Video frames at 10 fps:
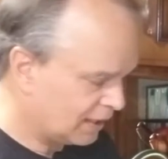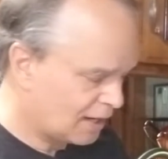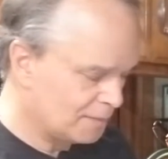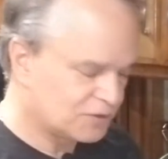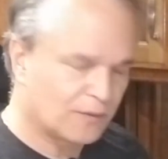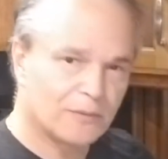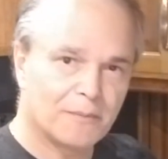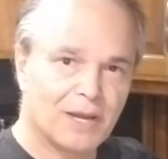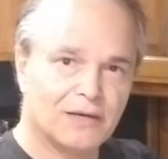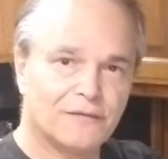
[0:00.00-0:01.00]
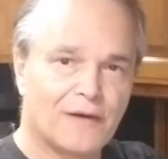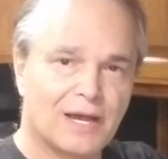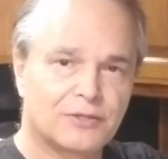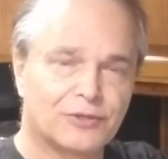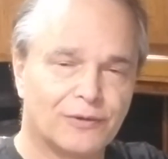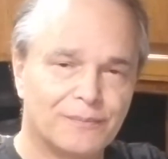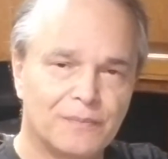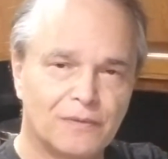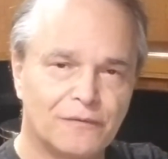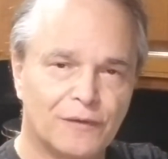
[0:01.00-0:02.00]
comes from the manufacturer,
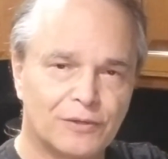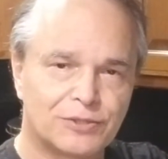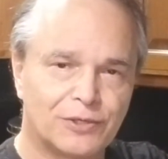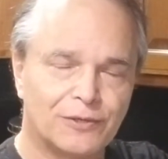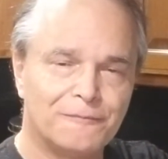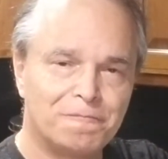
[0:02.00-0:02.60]
the filter